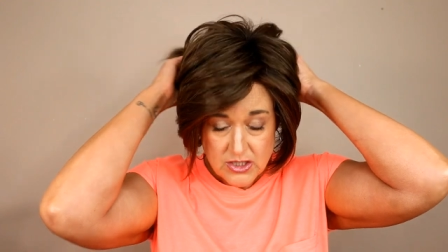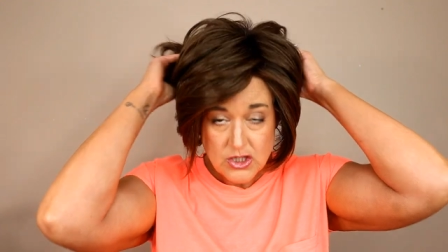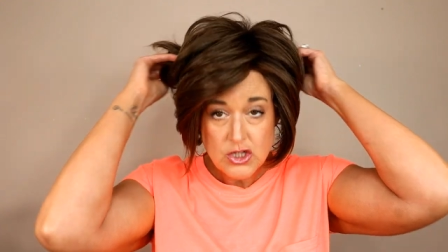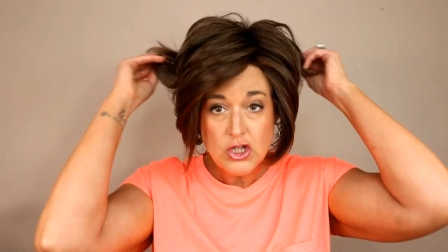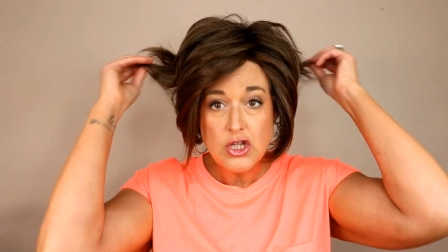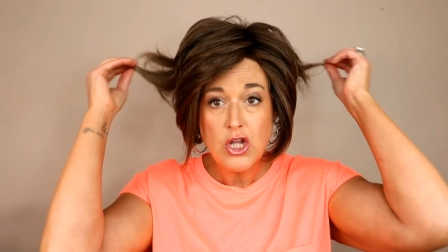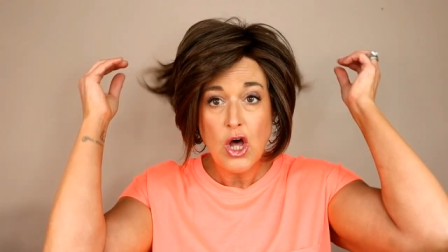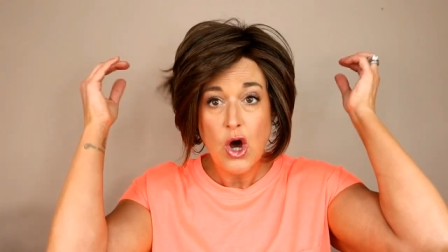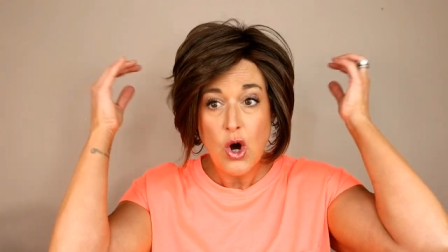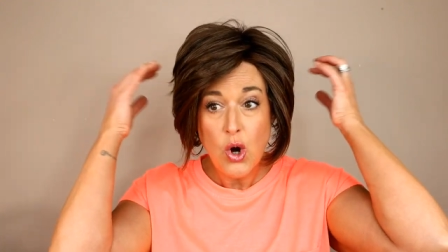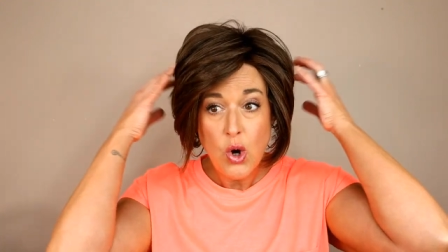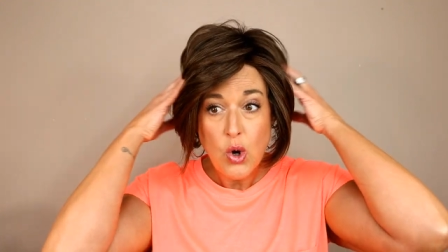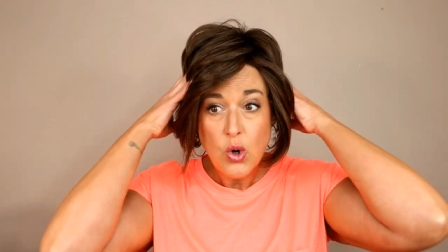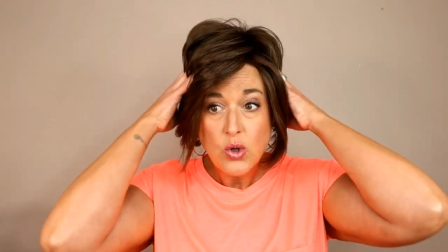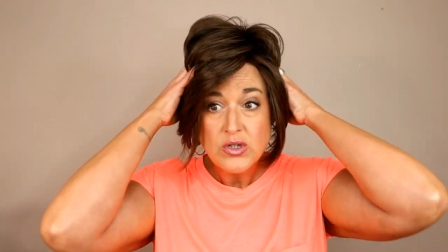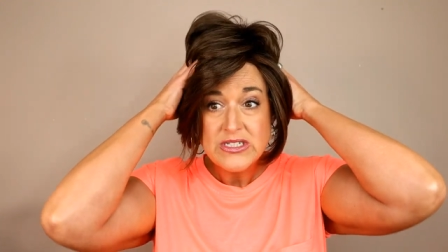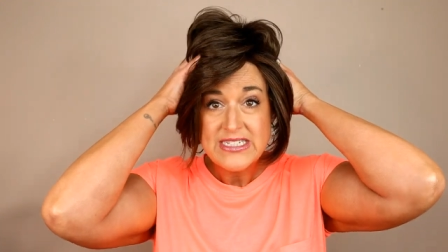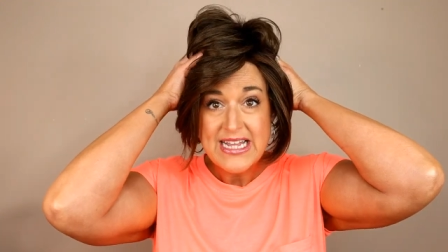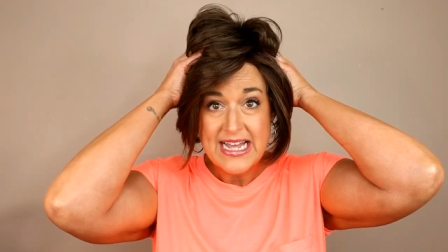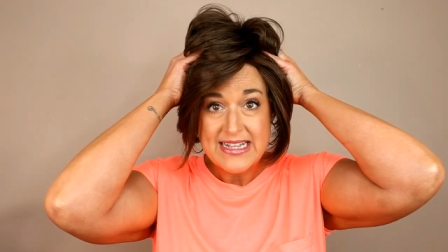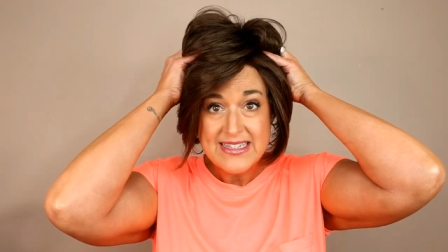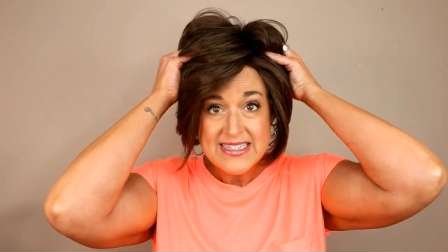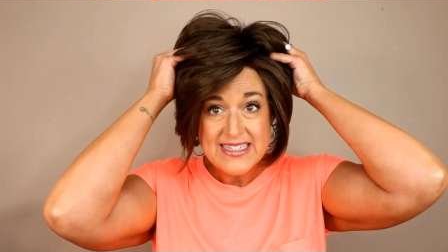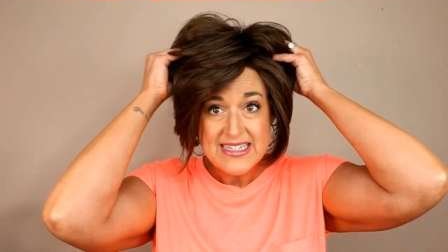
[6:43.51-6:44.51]

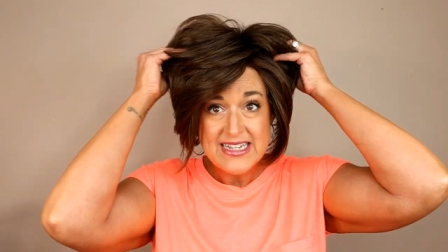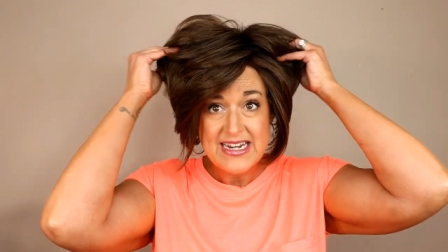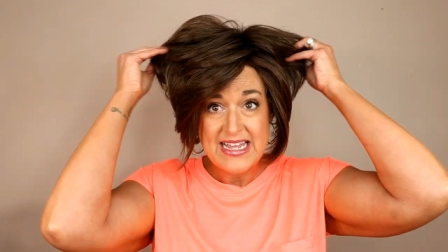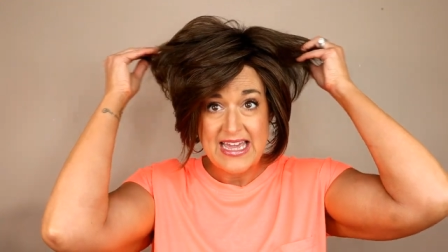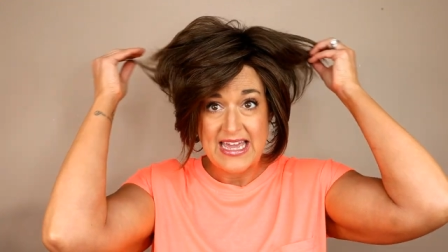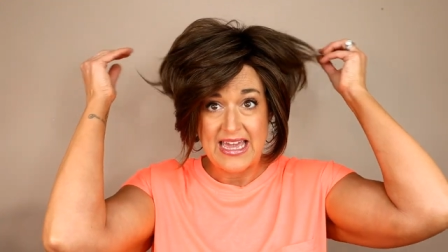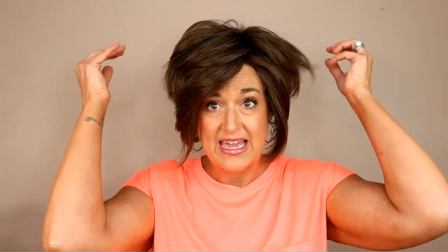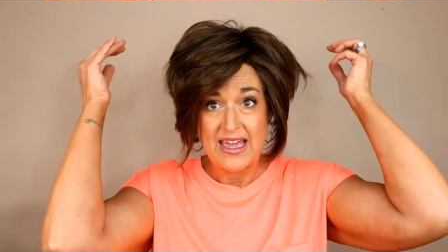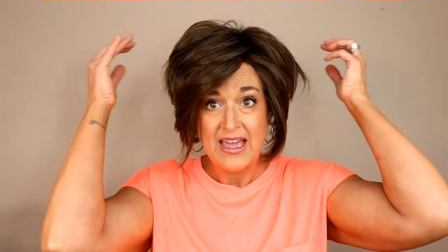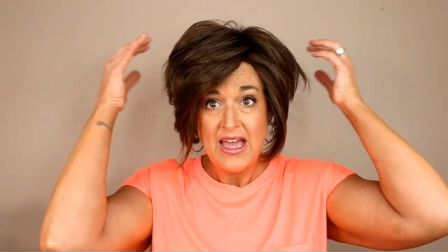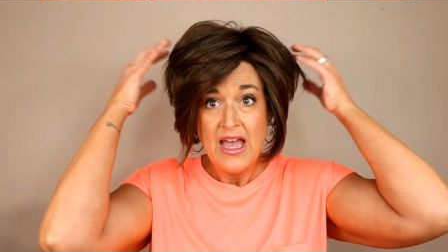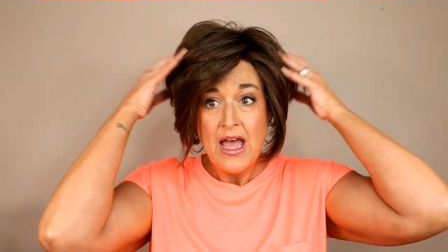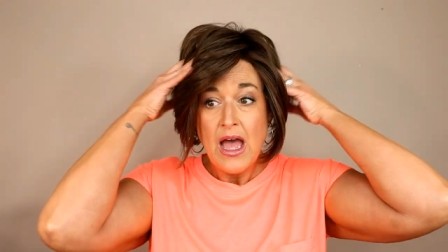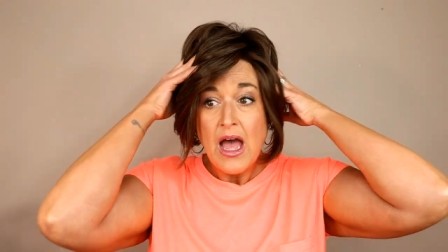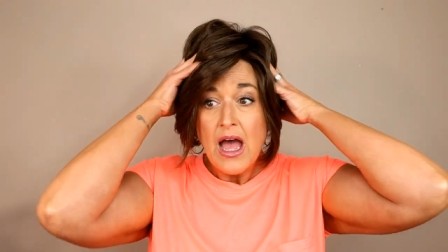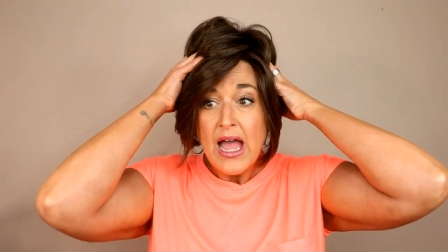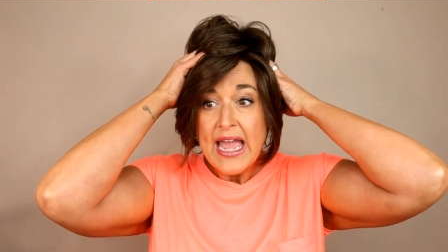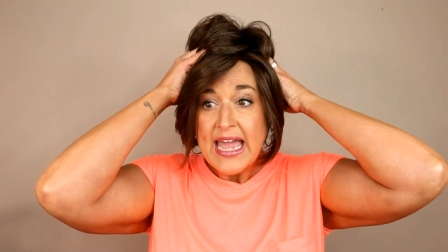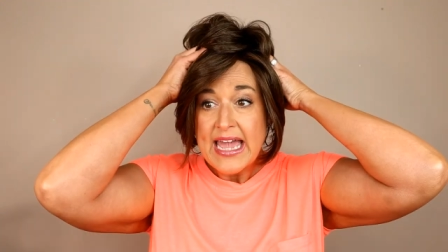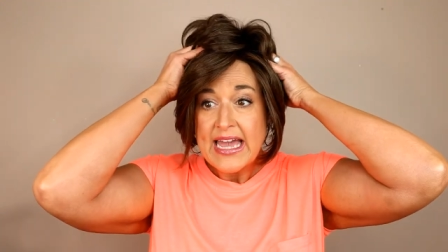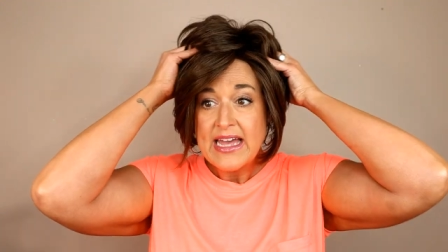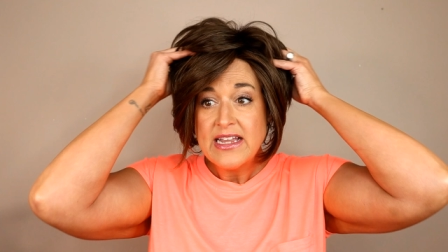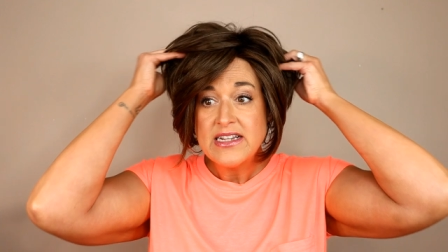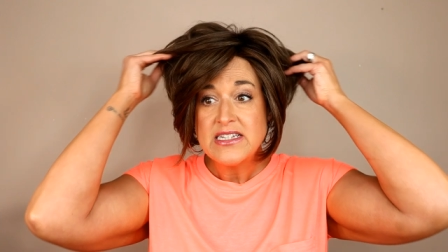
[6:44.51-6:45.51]
low density.
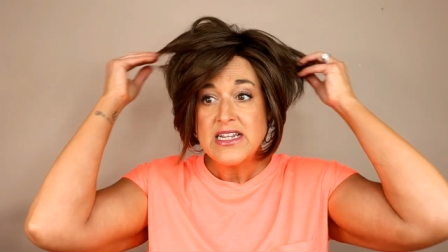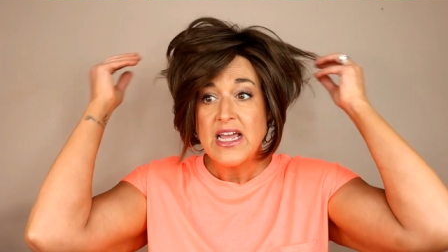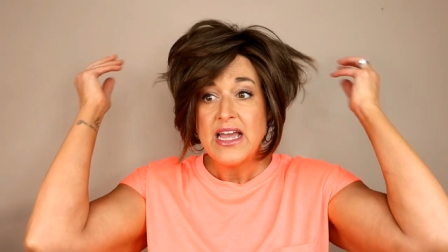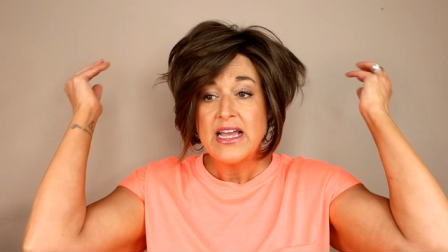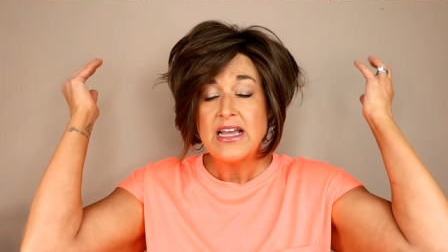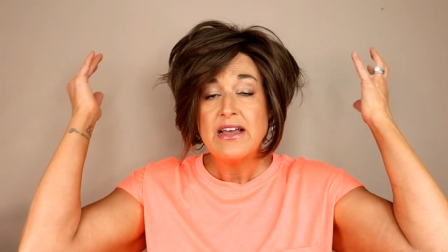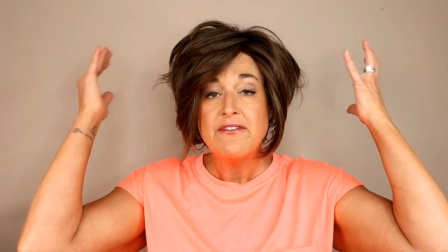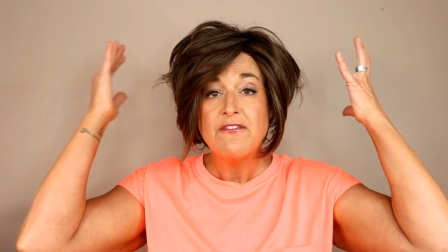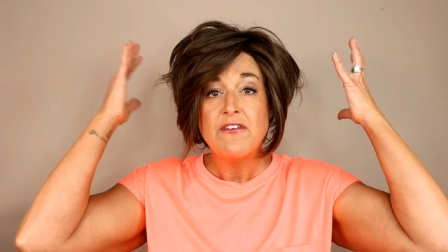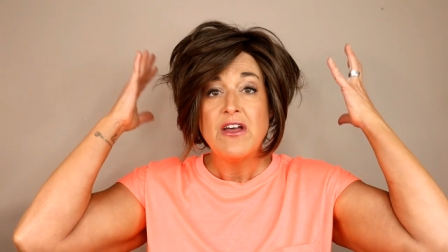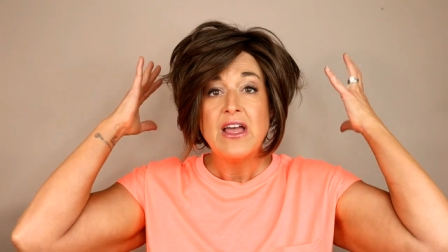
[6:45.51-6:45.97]
It